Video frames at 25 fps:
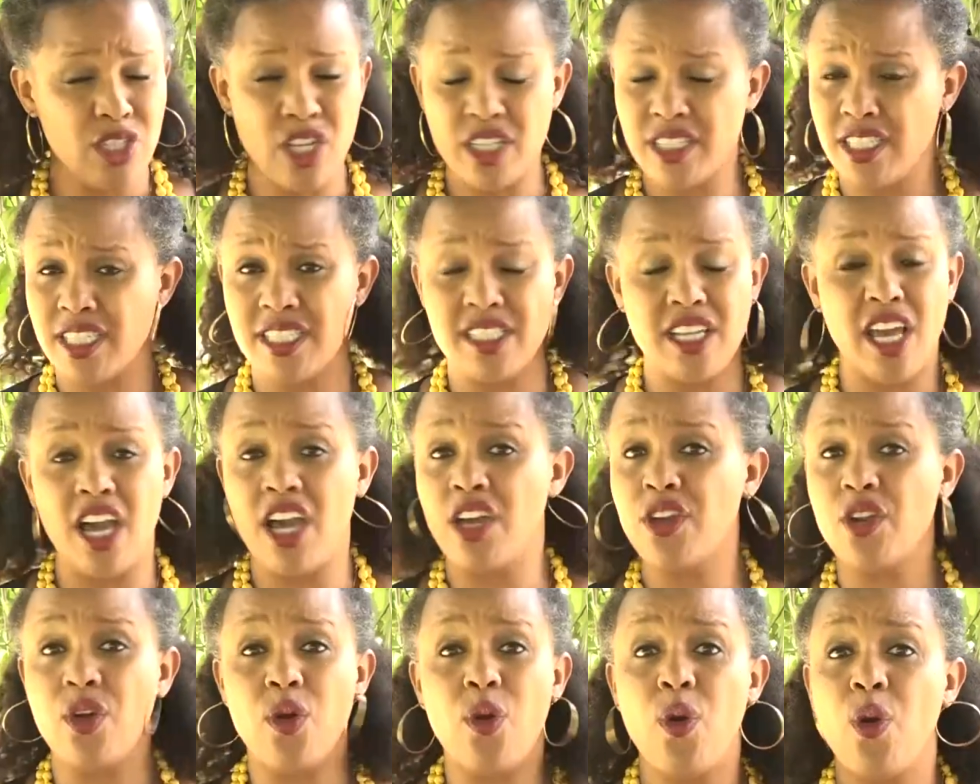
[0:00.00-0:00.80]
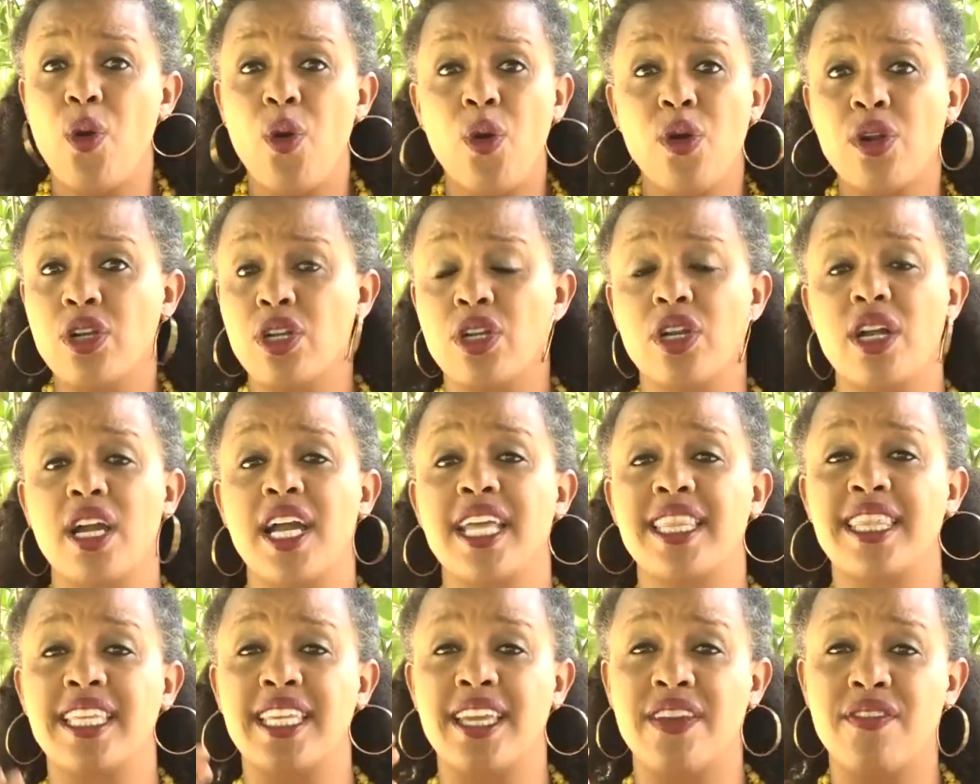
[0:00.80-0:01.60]
just utter horror
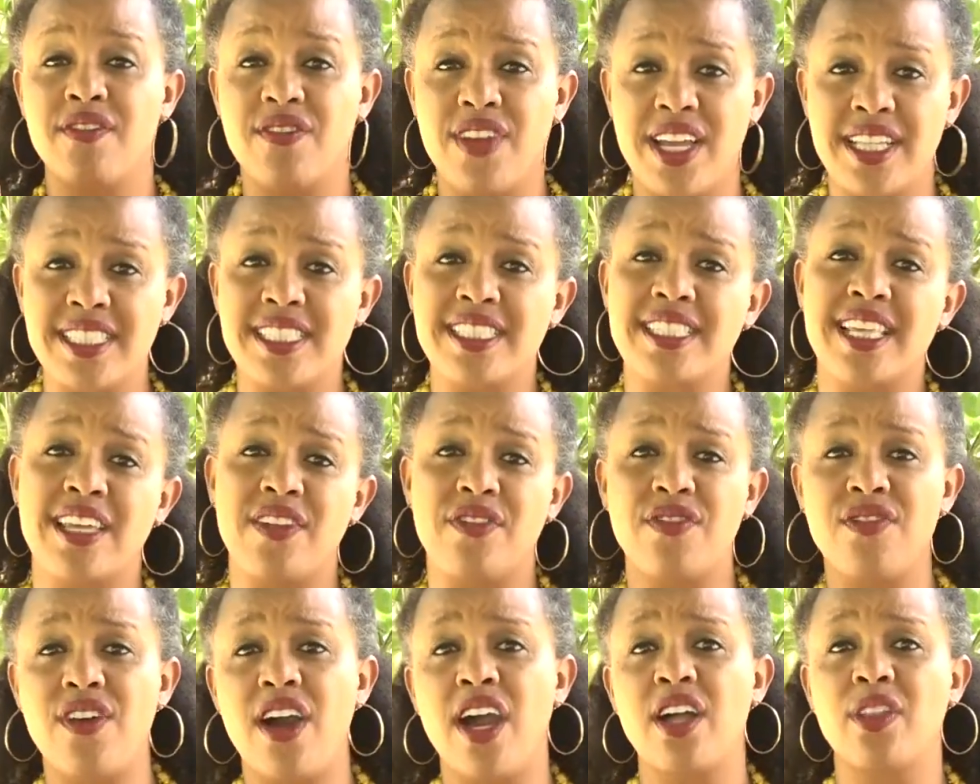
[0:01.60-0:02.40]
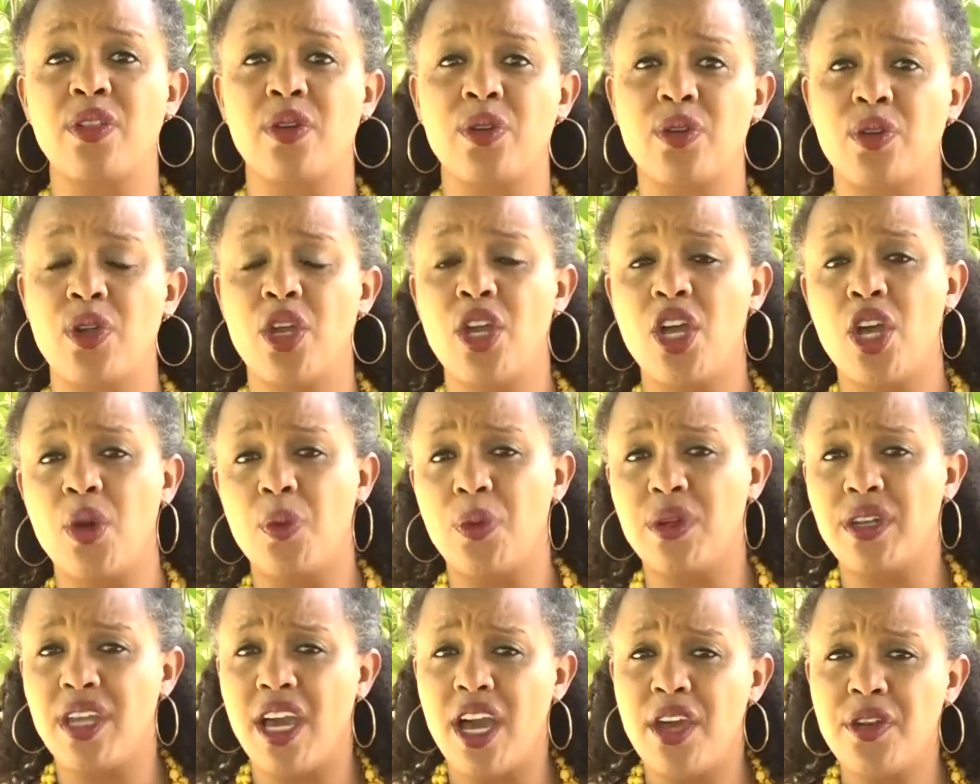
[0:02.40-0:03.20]
at the events that followed
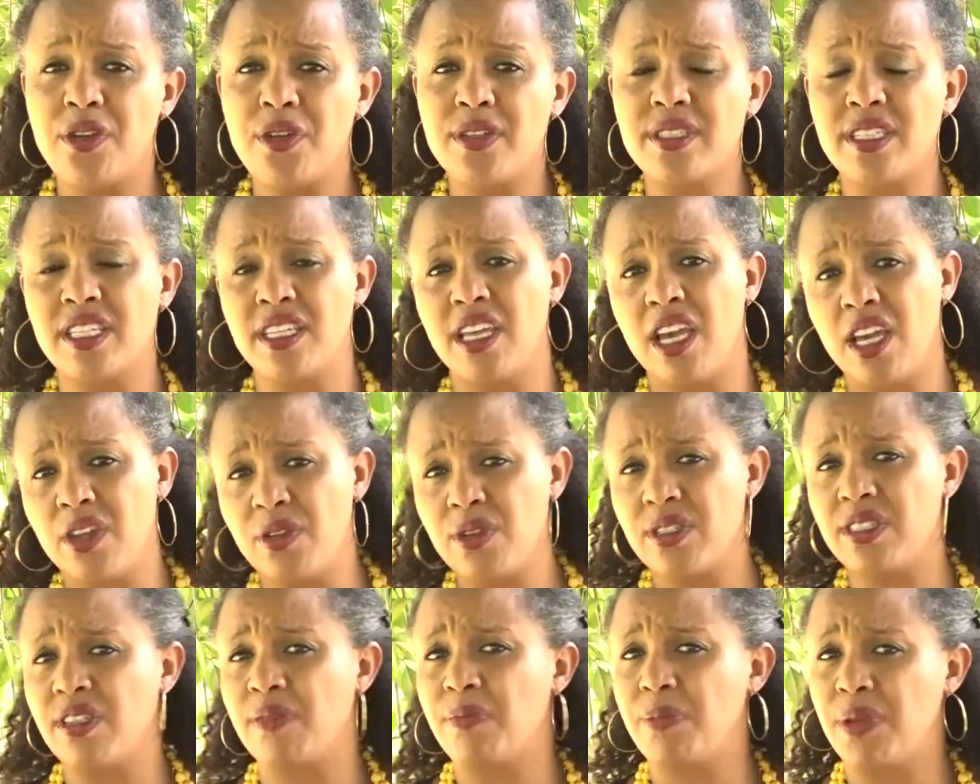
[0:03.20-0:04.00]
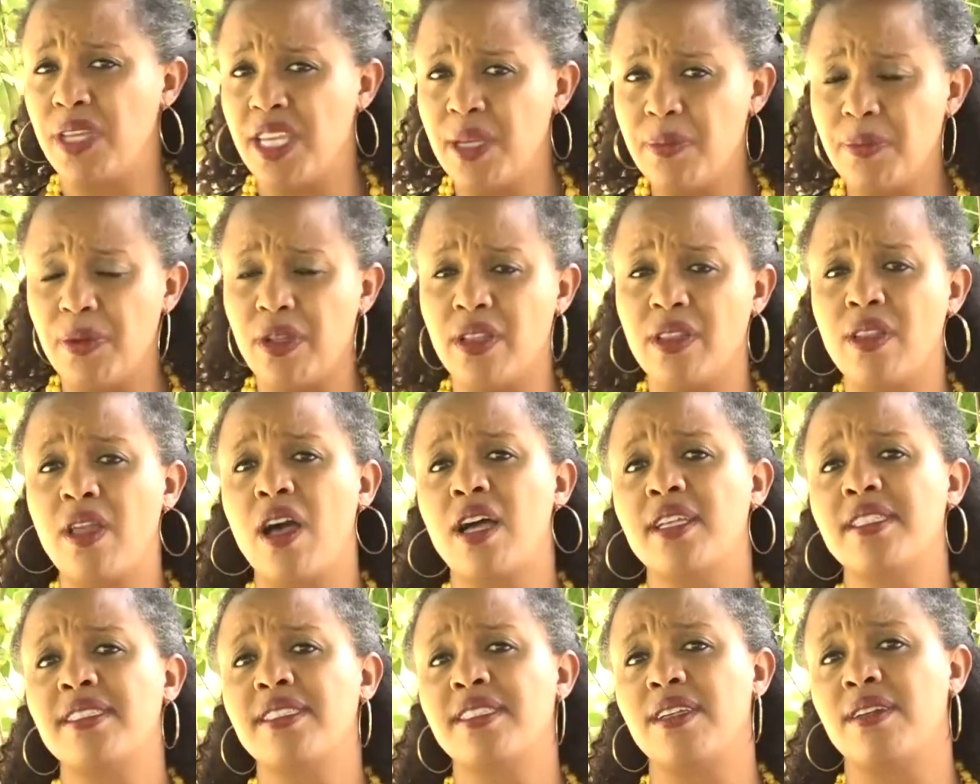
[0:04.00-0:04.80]
when hundreds and hundreds of people
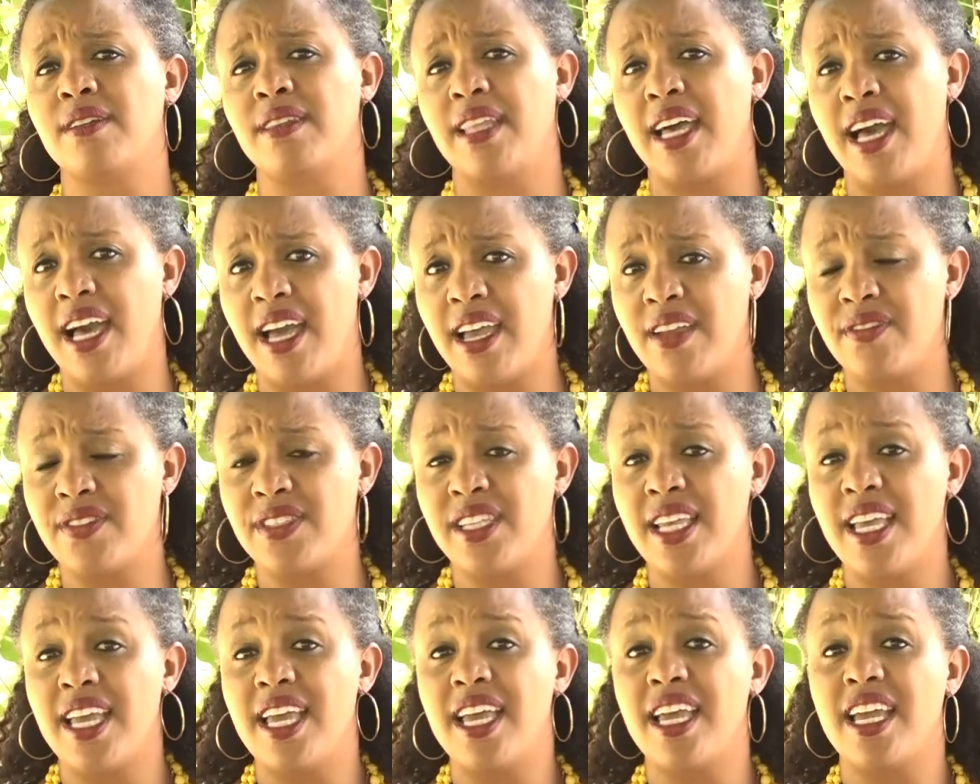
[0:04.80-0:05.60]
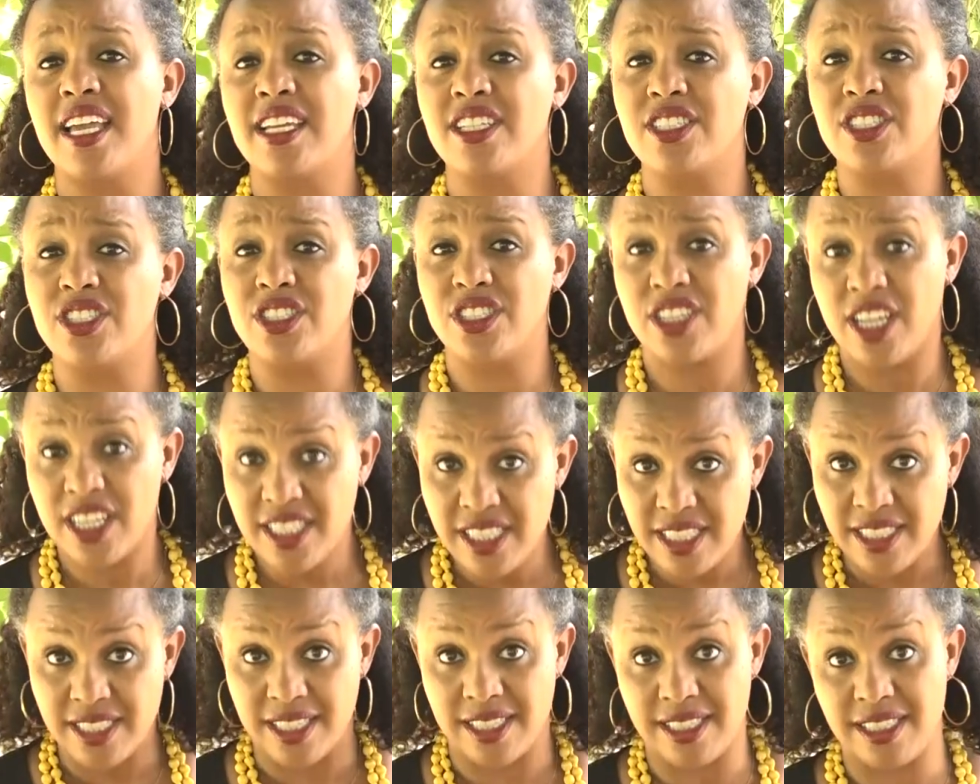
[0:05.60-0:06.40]
lost their lives and
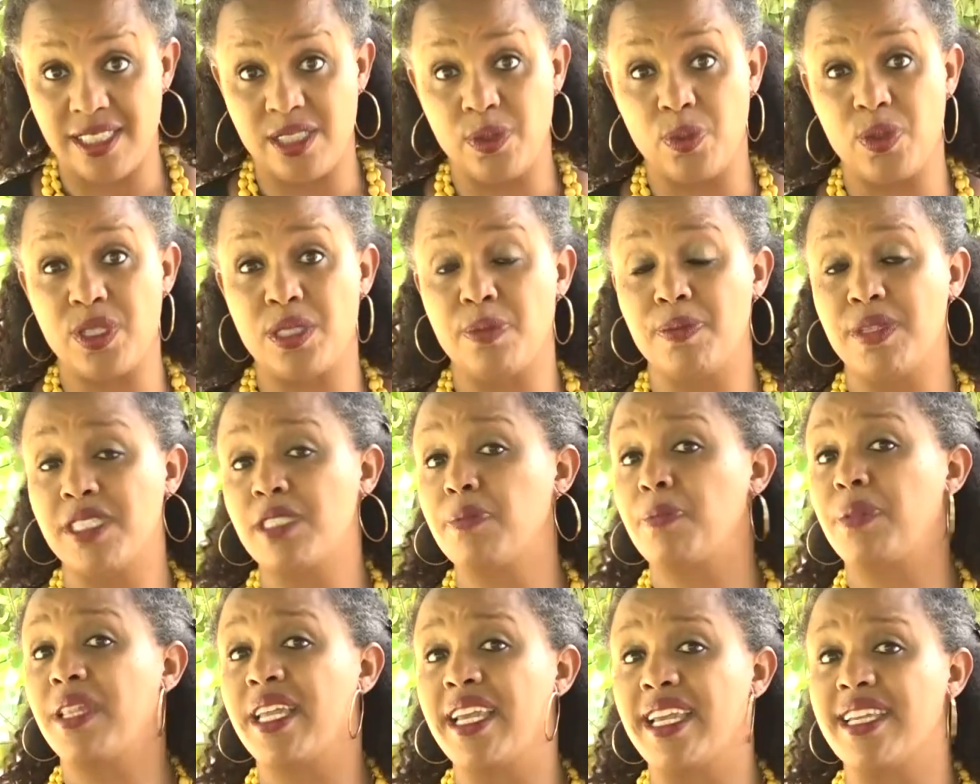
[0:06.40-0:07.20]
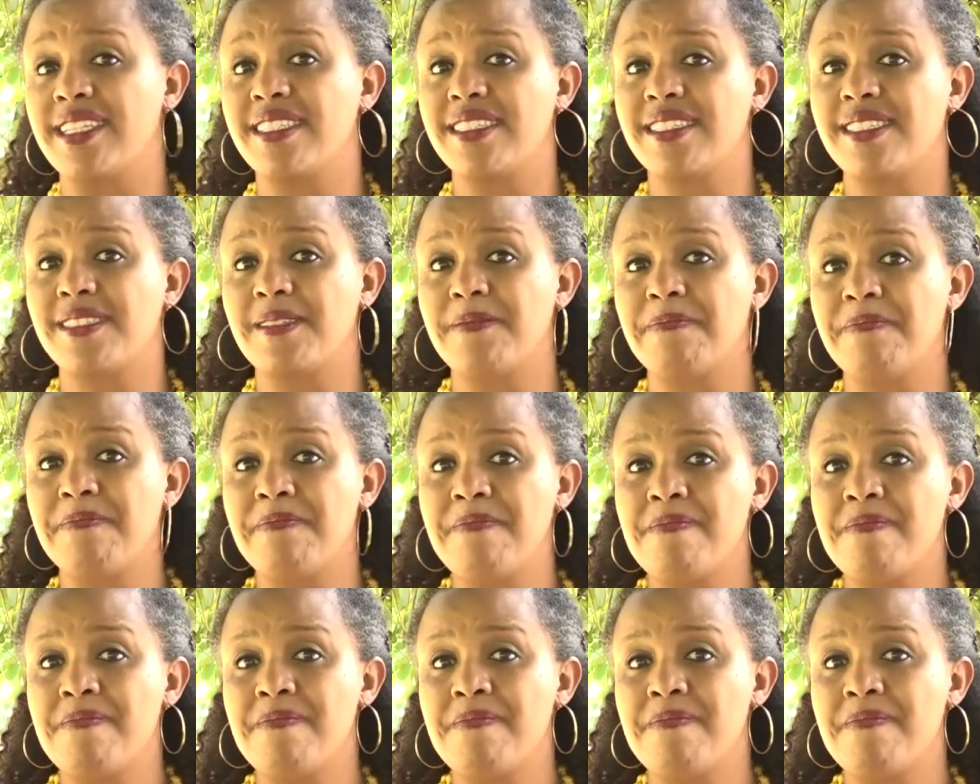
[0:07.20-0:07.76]
justice was misplaced.